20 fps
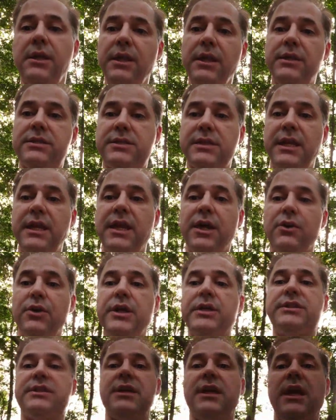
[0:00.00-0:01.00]

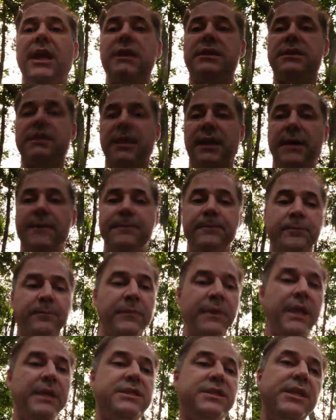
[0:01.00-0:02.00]
it's
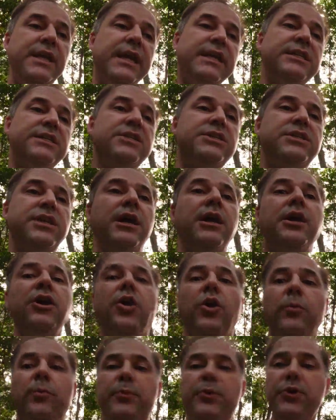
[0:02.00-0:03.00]
an
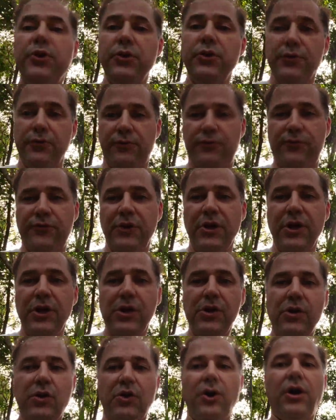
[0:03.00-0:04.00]
external proof
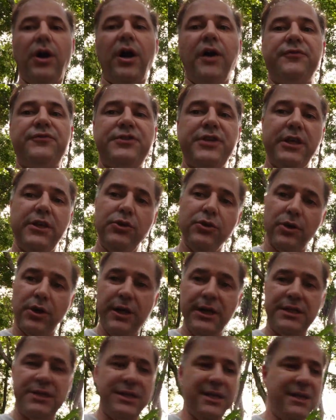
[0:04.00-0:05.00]
of
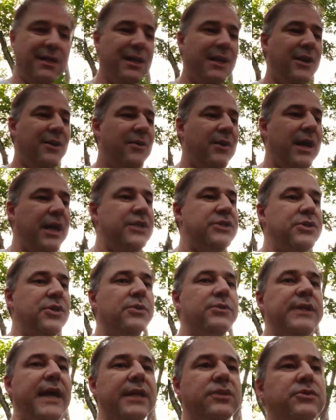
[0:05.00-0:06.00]
seniority, right?
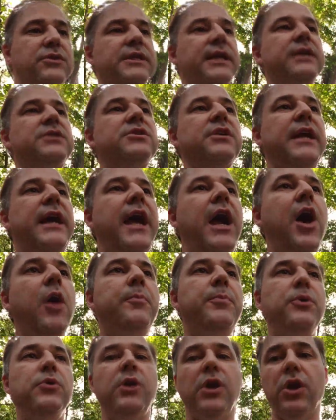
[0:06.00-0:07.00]
So that's going to
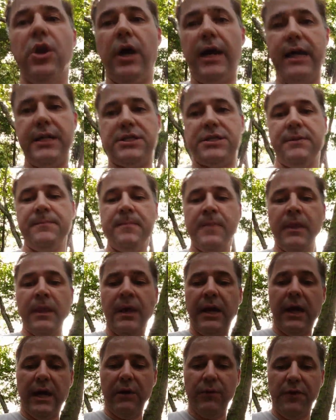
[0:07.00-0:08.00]
help you a lot
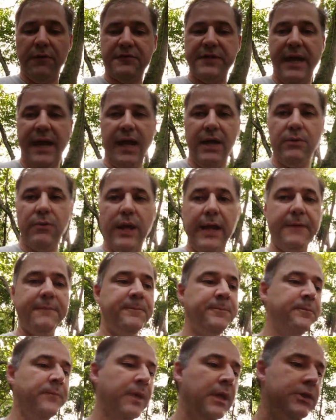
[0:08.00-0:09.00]
with that,
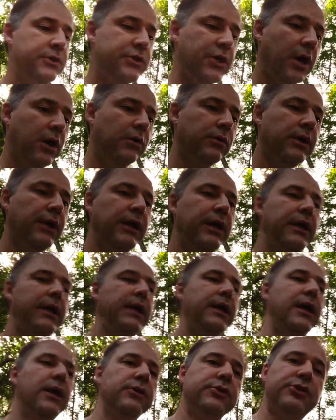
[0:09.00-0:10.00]
right? So
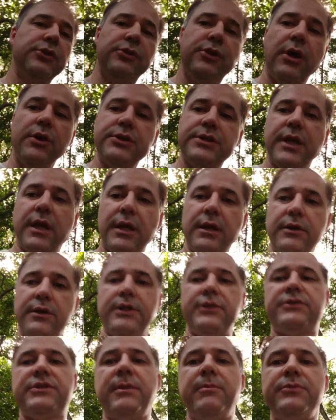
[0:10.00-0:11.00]
so those are
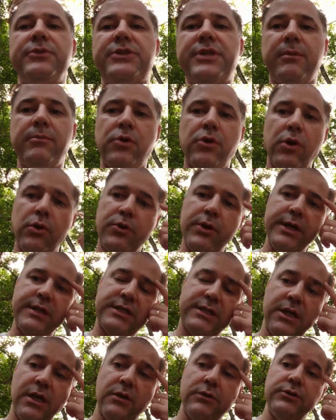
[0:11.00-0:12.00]
some
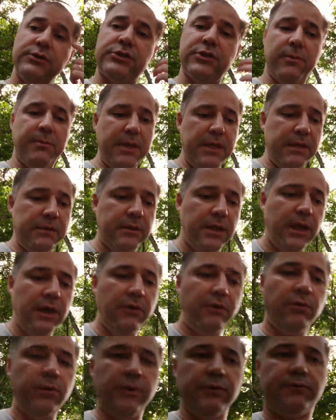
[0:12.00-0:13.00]
concrete. So I mean,
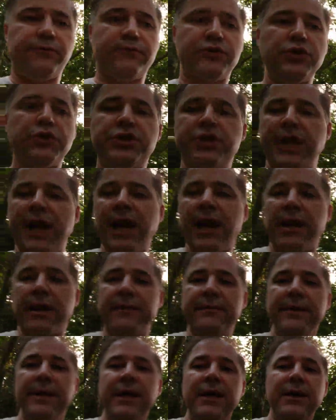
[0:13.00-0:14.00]
to
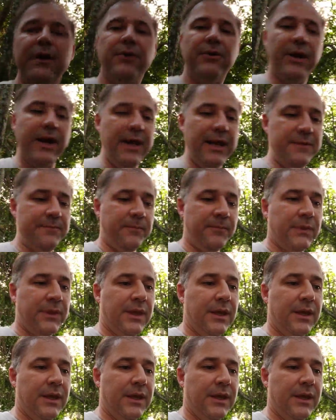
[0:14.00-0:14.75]
share, right?